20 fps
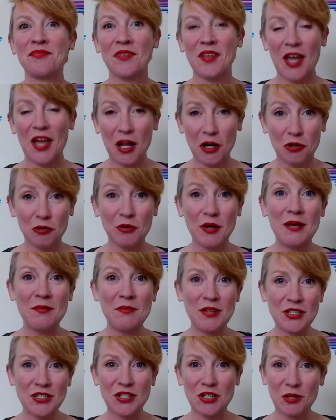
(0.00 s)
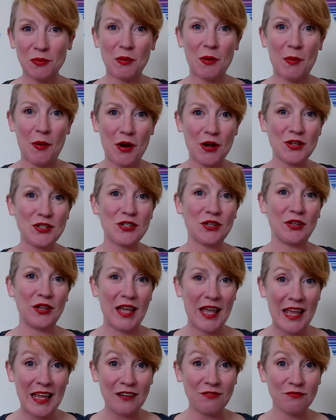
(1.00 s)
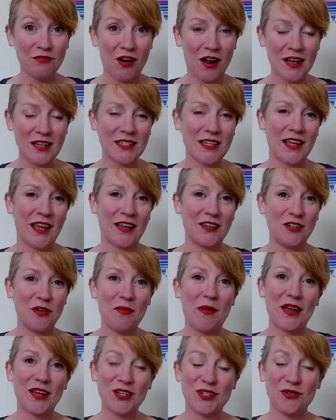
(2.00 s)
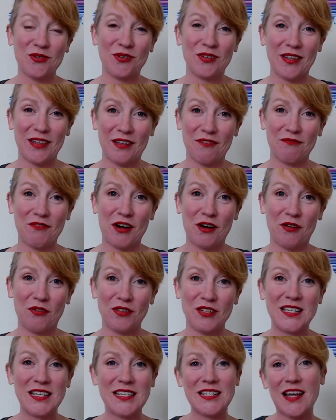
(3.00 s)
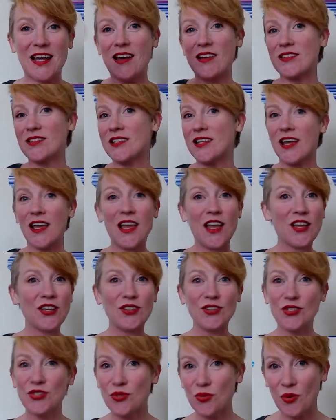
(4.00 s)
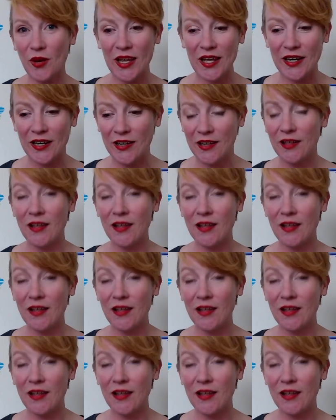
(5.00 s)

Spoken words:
agreement to the proposal in writing and you make sure that they've read all the details, you're sweet.